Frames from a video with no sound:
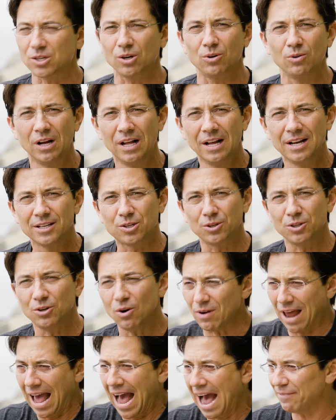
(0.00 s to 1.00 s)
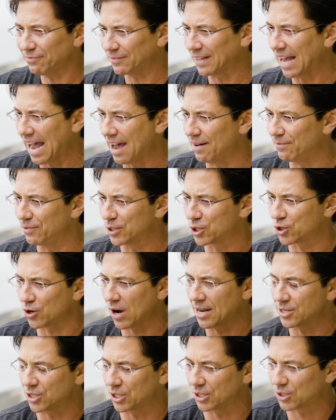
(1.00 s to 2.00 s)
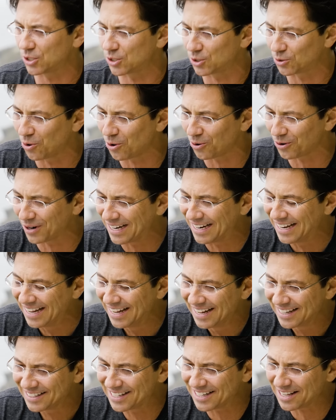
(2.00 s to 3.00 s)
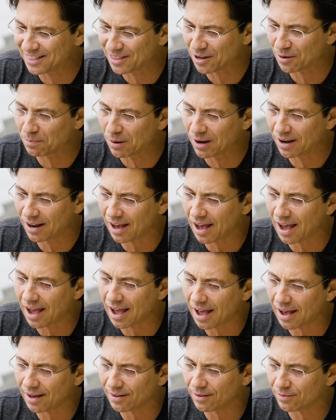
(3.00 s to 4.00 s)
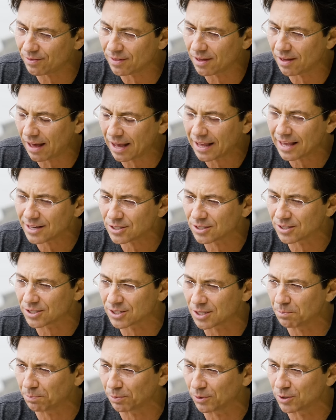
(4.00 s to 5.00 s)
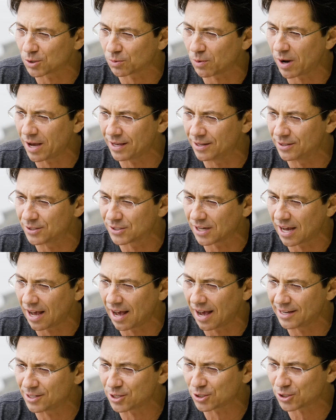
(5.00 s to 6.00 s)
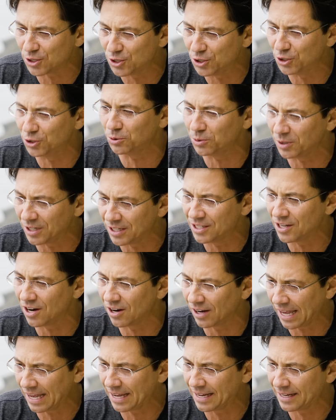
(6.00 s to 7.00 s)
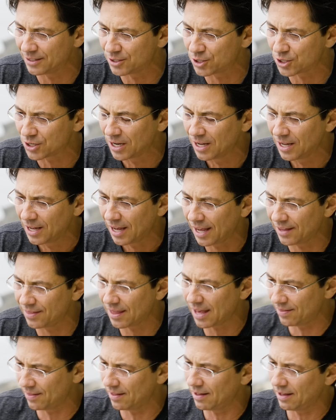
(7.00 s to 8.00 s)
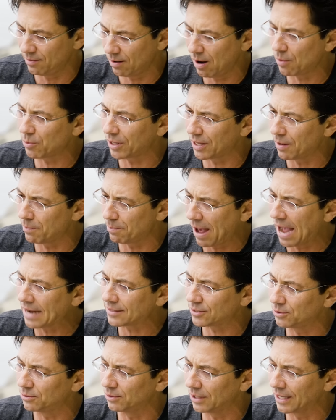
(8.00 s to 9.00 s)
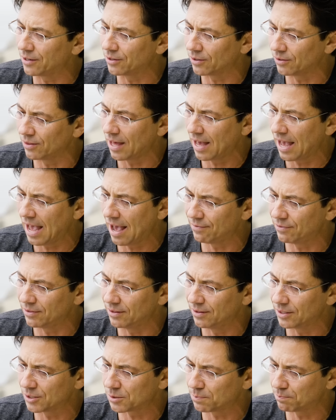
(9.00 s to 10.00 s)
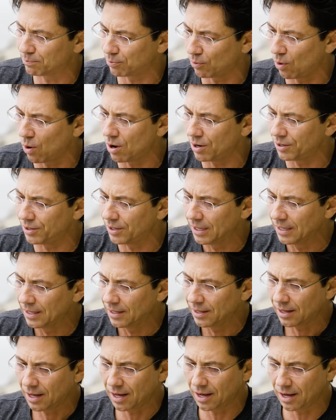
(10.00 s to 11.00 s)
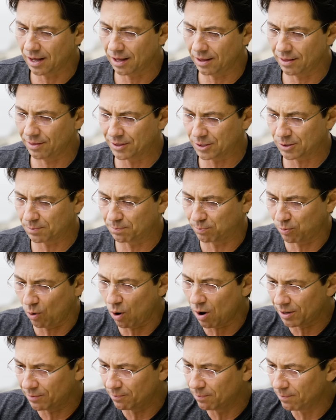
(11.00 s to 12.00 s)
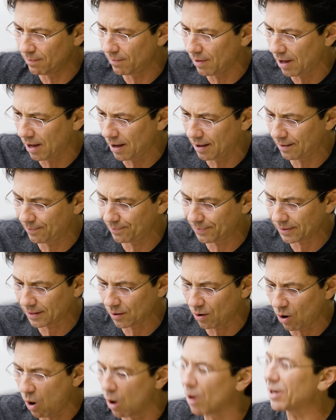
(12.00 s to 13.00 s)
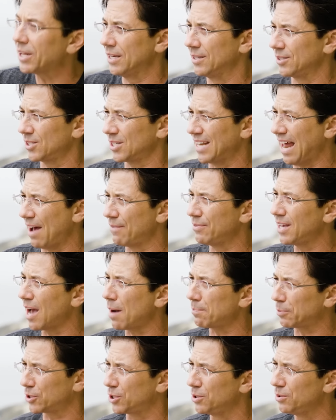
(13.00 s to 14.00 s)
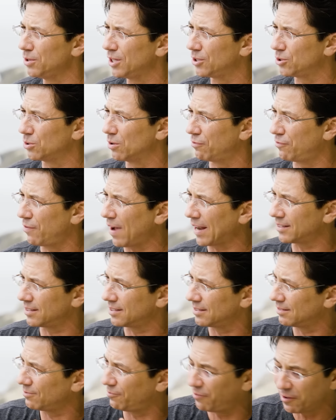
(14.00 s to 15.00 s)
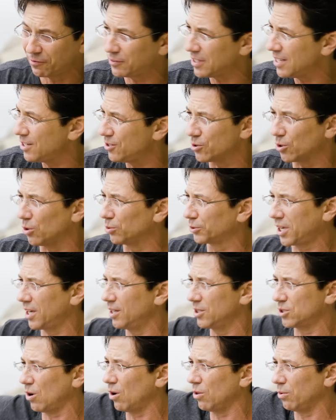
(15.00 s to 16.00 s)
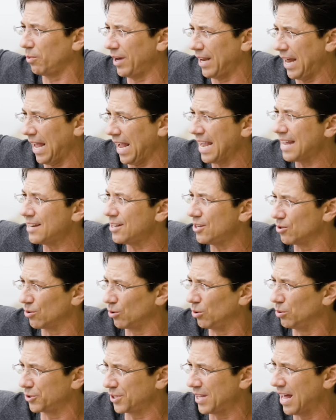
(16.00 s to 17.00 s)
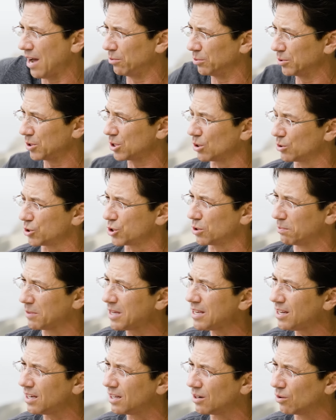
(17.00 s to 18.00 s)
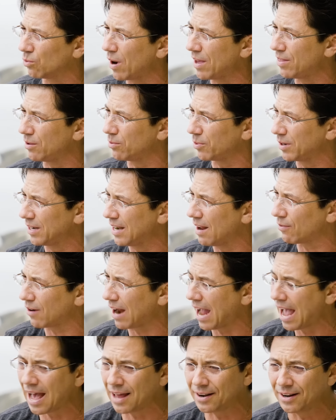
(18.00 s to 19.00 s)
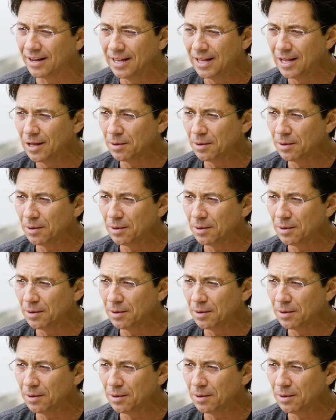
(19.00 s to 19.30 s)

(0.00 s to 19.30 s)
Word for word: So, so you don't have to have the tragic story to get there. But I, I guess the simplest way is I just knew at a young age. And, and, and I want to get back to later that having this broad, uh, uh, this broad, uh, audience and having the opportunity to affect fifteen year old kids all the way to eighty year olds now yeah. with social media in a way that we never had.